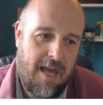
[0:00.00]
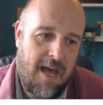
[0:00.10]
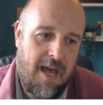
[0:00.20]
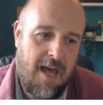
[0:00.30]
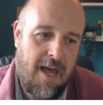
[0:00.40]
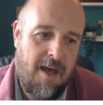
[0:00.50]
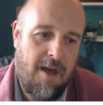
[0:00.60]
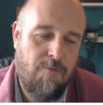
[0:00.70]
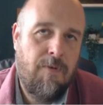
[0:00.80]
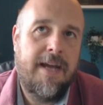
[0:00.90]

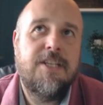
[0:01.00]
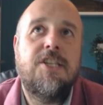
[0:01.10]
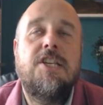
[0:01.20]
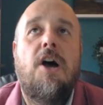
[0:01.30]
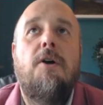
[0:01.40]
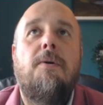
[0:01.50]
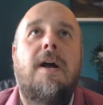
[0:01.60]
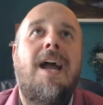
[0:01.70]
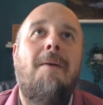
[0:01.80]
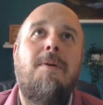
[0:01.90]
Right, so
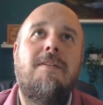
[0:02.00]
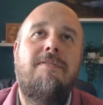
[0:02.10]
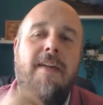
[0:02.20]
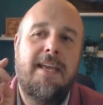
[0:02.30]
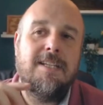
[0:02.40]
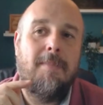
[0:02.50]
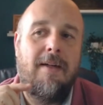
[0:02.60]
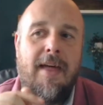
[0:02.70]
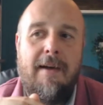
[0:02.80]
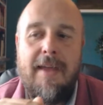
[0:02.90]
a couple of things
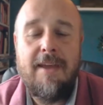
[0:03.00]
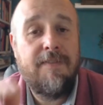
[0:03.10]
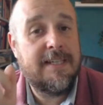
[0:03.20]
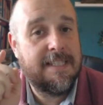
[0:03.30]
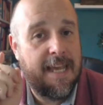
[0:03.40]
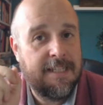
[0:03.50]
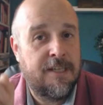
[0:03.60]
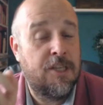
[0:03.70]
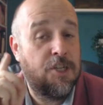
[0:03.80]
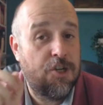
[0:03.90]
about that. If it says
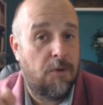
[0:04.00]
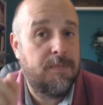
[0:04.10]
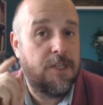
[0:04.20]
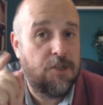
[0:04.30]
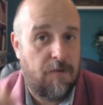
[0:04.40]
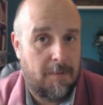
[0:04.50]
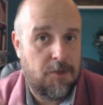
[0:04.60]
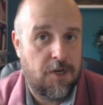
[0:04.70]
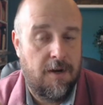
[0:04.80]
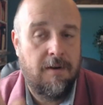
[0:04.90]
in the job
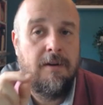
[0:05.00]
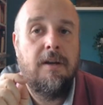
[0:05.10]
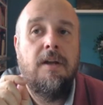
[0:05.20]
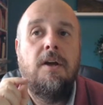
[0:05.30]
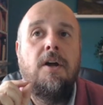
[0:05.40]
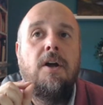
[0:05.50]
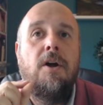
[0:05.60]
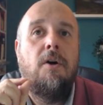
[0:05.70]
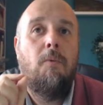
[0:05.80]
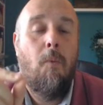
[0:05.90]
description
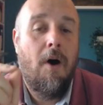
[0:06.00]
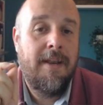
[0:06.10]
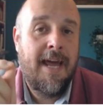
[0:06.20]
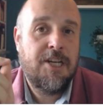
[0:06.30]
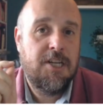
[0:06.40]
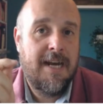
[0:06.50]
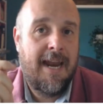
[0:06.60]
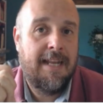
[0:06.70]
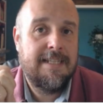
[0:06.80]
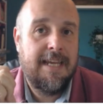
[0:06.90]
what
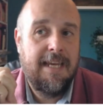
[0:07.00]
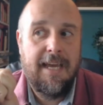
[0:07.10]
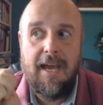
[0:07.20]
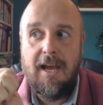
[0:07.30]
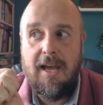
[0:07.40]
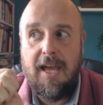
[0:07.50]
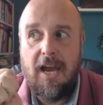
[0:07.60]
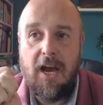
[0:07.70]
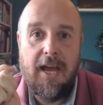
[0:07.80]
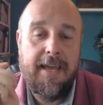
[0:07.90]
nationality
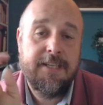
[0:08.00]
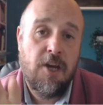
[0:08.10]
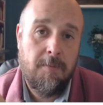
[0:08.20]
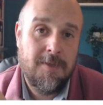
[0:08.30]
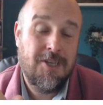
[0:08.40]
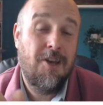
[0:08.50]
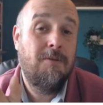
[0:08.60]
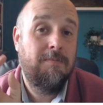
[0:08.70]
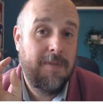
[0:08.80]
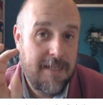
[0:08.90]
it's open
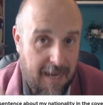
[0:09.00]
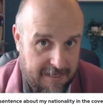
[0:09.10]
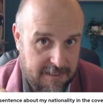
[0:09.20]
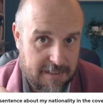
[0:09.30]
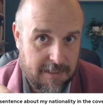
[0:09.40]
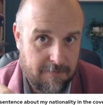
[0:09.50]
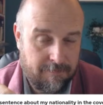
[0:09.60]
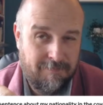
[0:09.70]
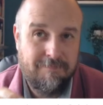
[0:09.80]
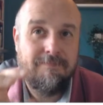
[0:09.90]
to, yes.
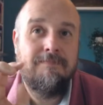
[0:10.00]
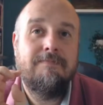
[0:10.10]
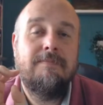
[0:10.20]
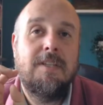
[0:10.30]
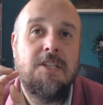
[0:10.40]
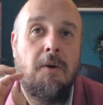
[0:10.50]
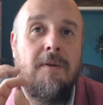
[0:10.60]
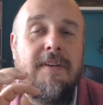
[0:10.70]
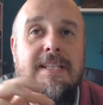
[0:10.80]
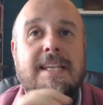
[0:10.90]
So
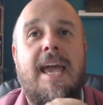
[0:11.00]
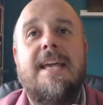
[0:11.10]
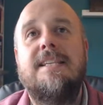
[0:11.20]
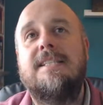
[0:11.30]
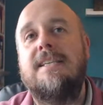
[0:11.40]
if it says,